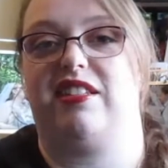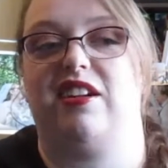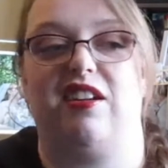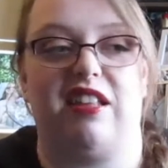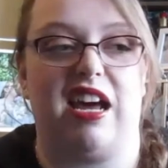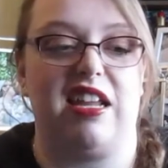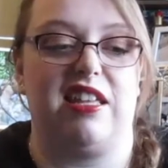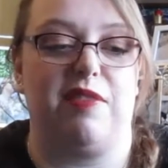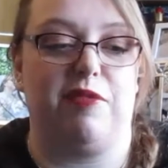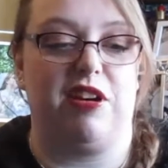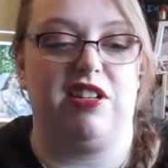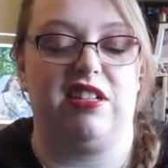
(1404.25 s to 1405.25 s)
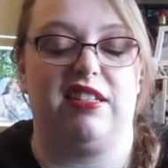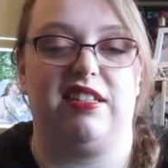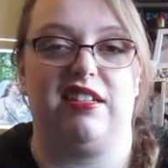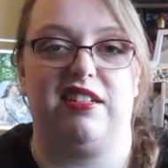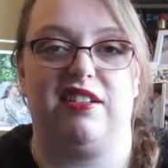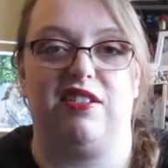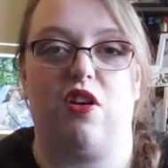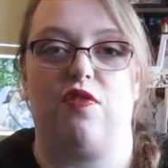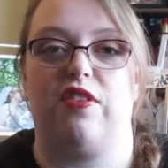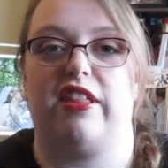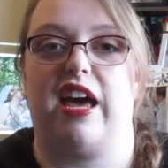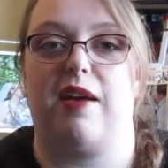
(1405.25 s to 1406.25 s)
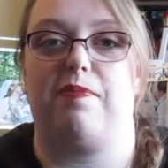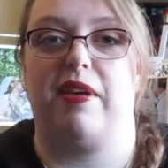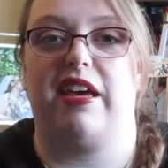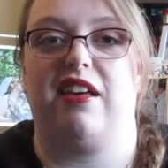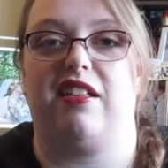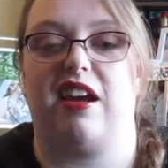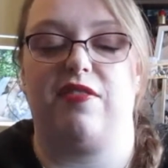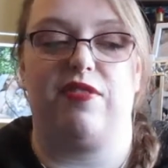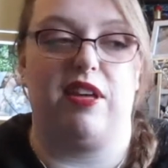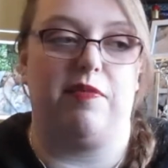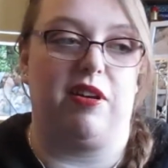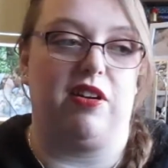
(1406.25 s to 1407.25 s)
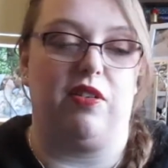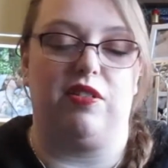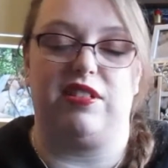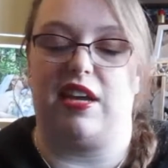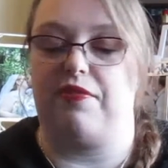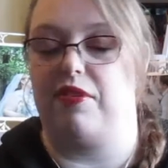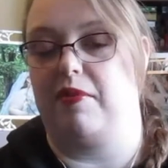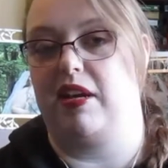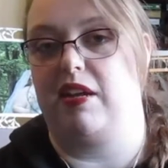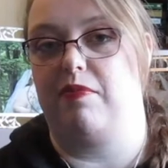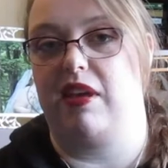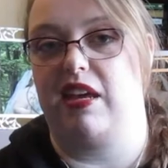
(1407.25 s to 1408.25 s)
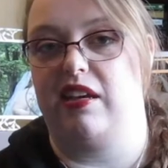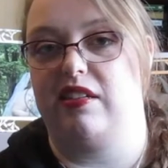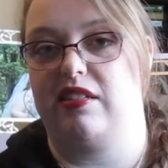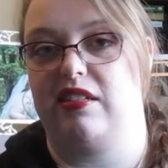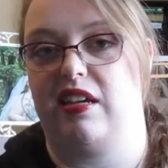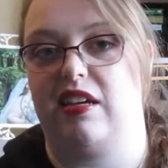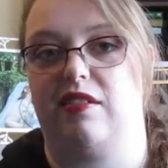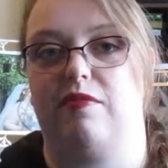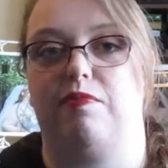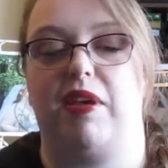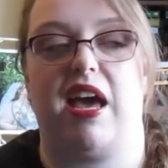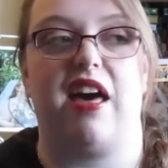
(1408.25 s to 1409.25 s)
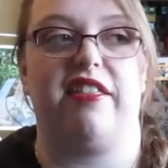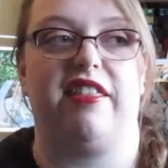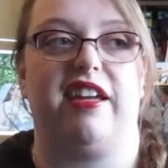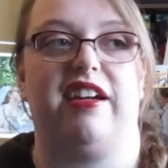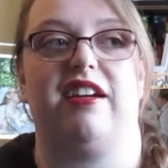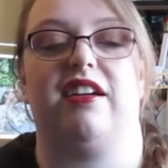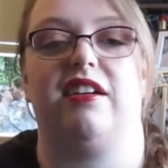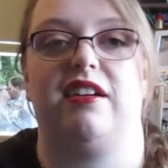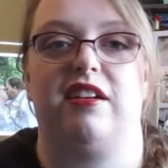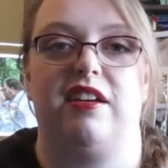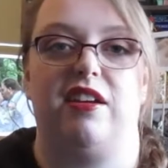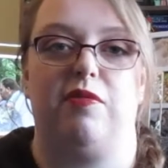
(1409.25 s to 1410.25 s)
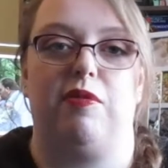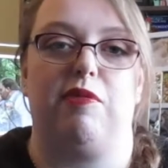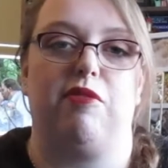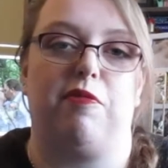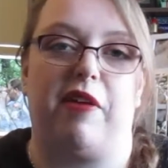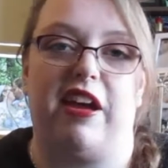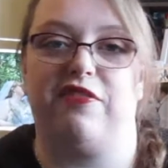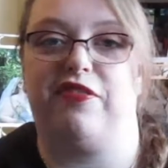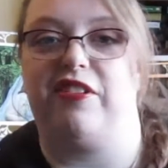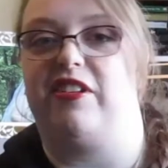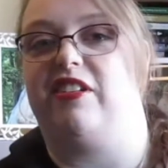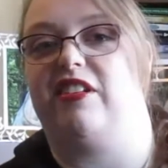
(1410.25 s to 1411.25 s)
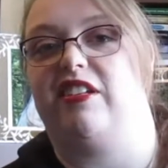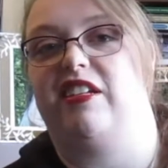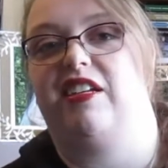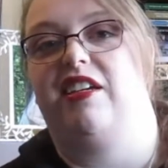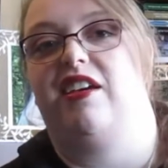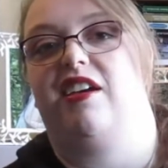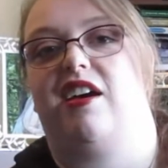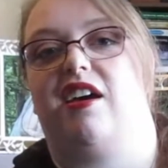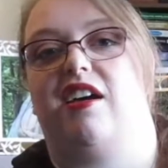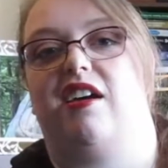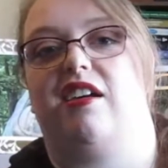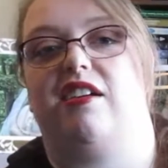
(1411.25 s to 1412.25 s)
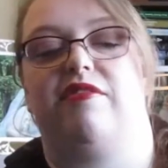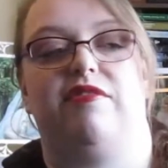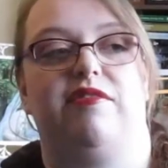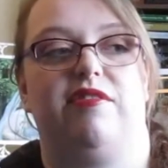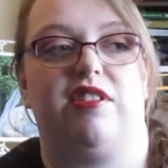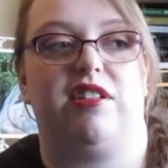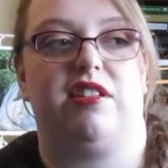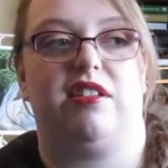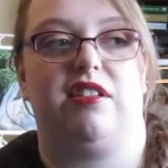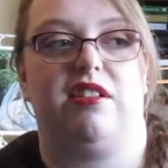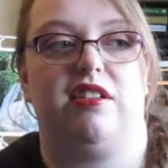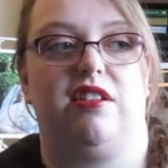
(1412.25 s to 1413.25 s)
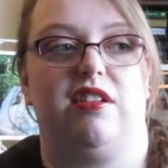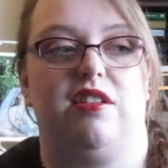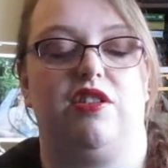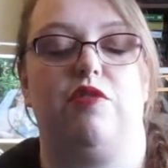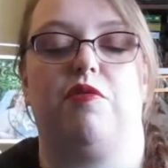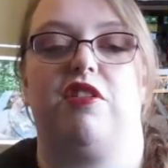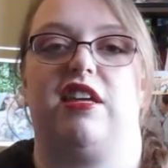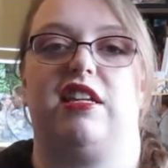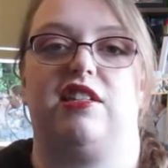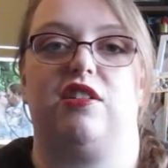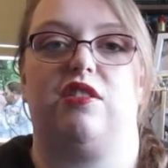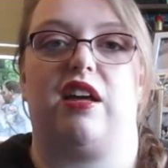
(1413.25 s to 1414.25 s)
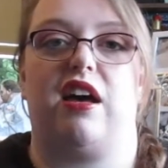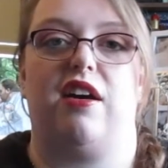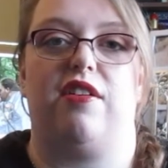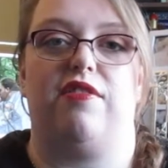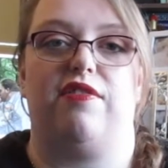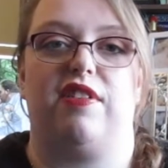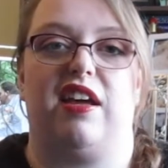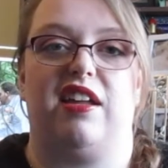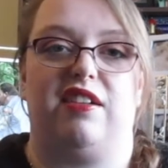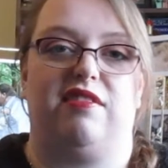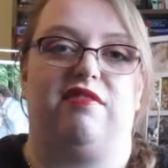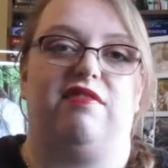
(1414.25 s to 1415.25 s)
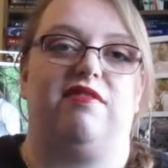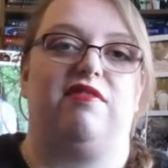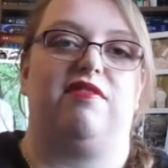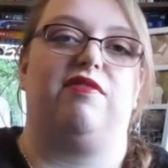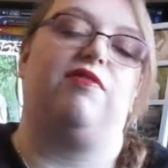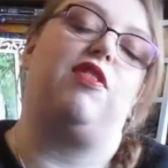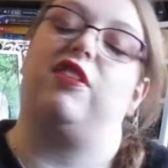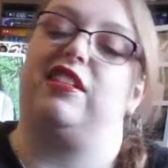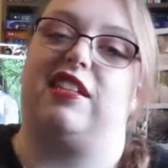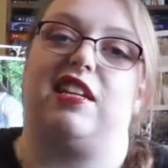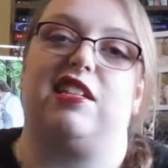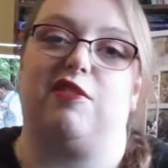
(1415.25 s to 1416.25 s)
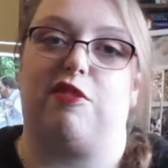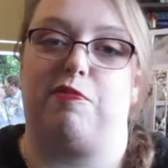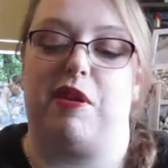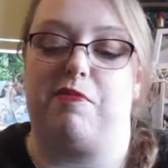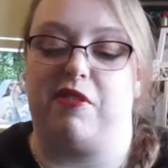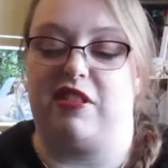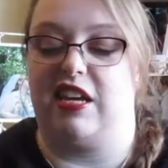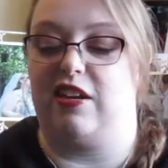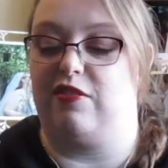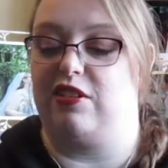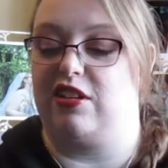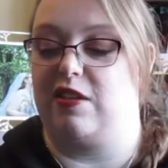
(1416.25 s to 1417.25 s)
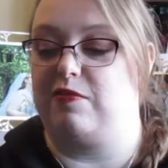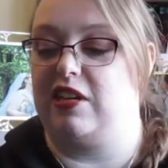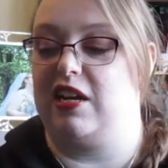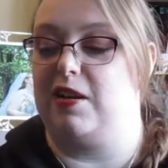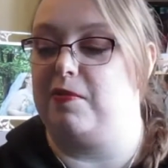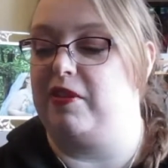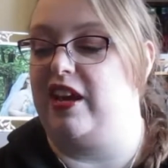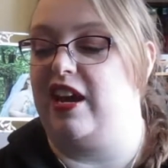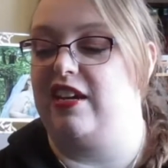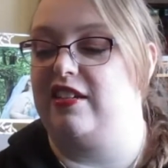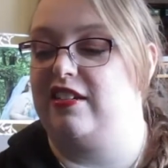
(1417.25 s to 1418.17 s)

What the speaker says: A lot of them are just overlapping. A lot of them are goals everybody makes. Like be healthier, be more mindful, just do more things you love, and focus less on what people think, which I'm terrible at.